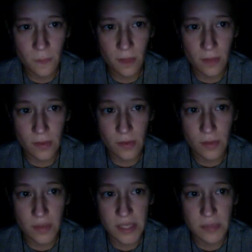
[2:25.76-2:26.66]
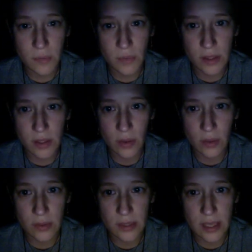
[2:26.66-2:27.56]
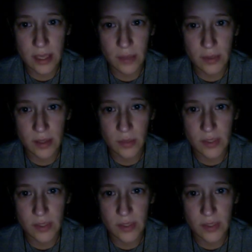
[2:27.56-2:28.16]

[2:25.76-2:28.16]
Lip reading: Although the basement was cold, the air within